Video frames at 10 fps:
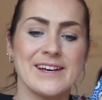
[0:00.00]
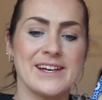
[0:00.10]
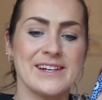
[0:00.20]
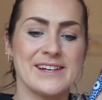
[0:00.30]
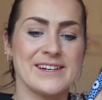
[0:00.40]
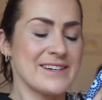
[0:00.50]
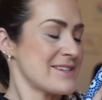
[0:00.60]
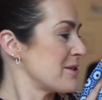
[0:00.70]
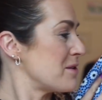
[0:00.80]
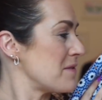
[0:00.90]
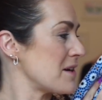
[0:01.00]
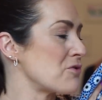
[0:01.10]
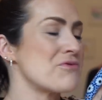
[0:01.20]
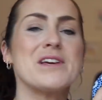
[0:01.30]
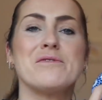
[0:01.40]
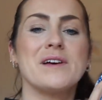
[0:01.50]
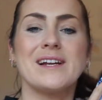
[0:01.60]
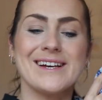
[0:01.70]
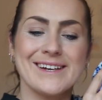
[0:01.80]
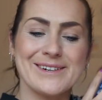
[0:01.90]
in a sort of a Greek
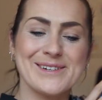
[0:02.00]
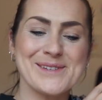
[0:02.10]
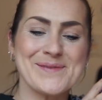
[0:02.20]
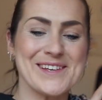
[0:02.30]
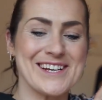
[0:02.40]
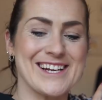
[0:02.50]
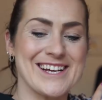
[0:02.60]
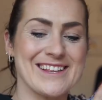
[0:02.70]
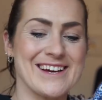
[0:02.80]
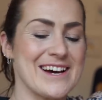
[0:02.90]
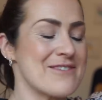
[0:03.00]
villa or something like that.